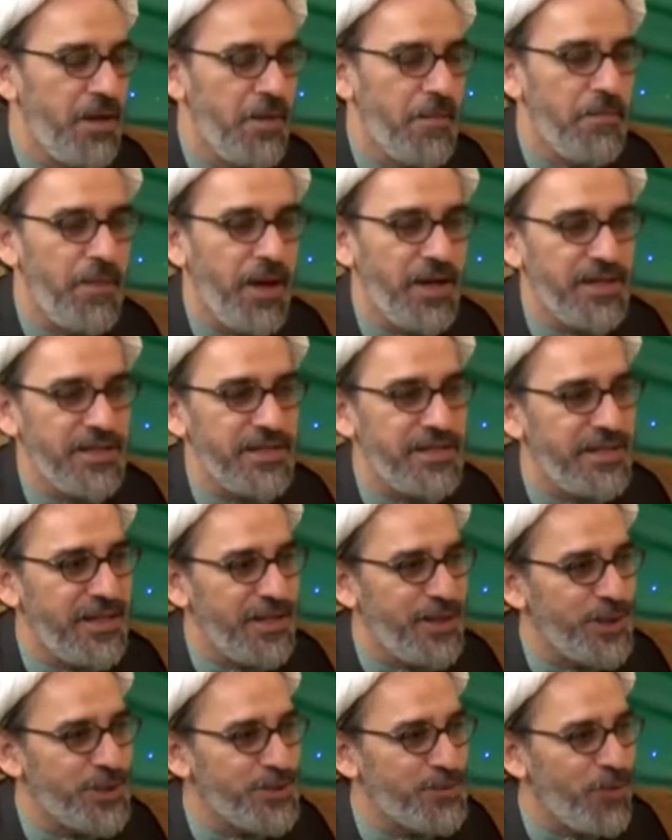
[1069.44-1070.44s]
but
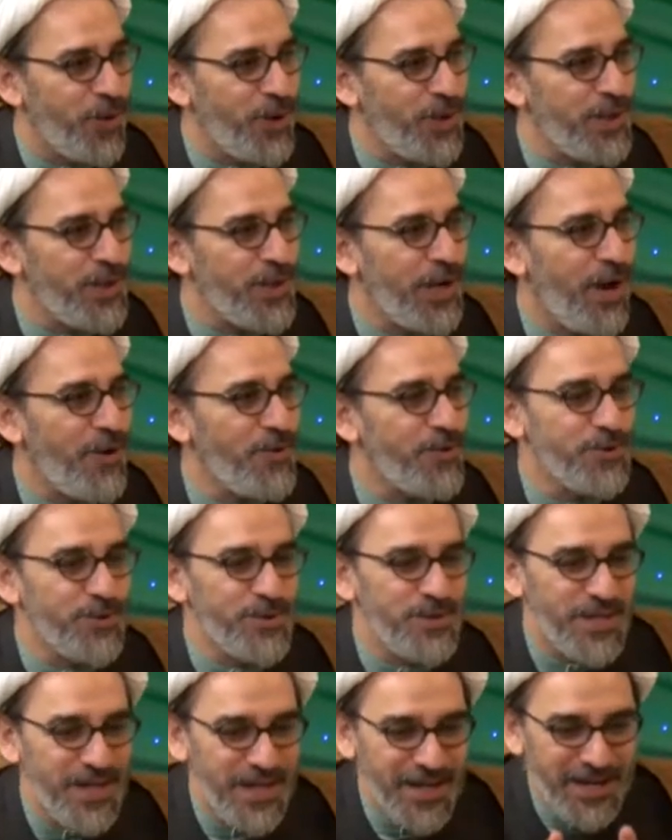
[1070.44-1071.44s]
it is pointing out to
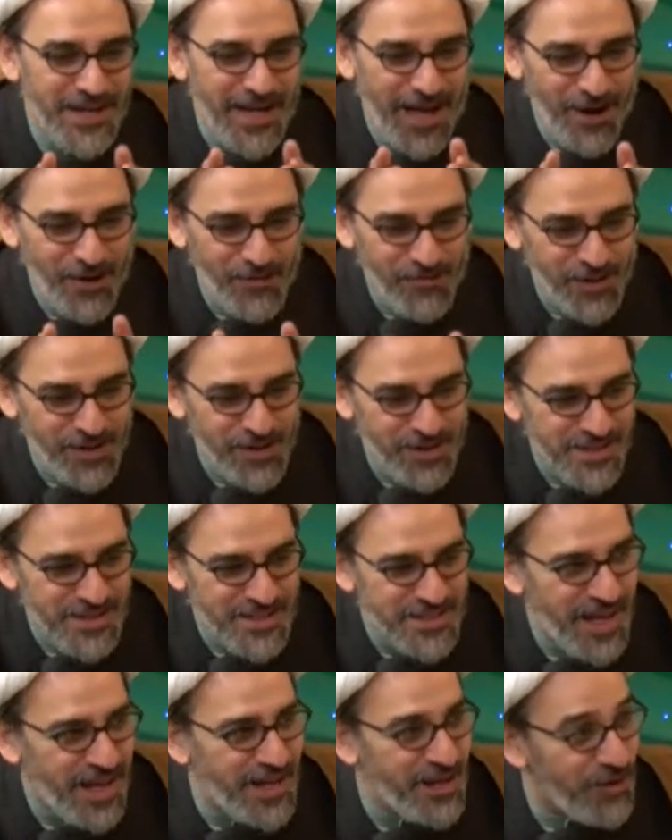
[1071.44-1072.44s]
their lack of
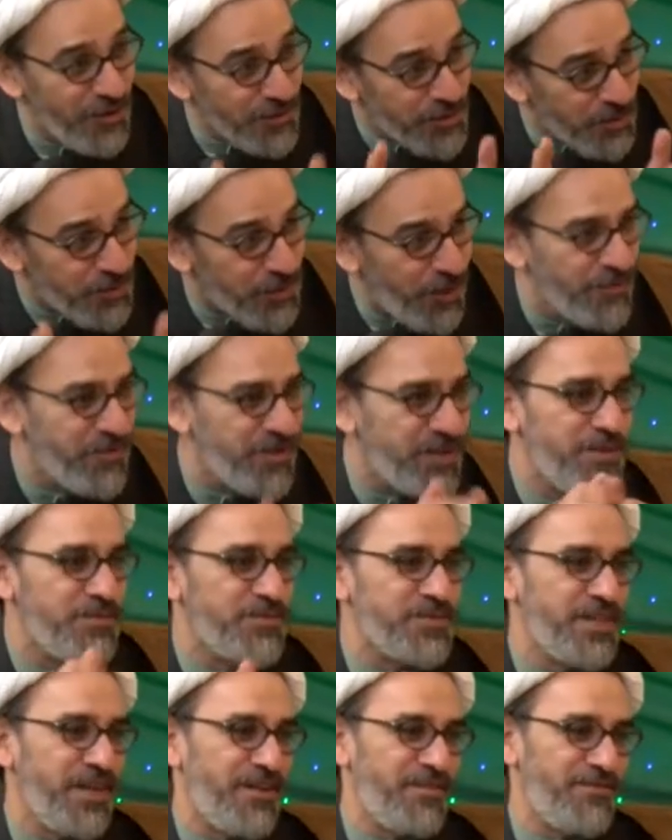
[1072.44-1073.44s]
understanding of the Prophet himself.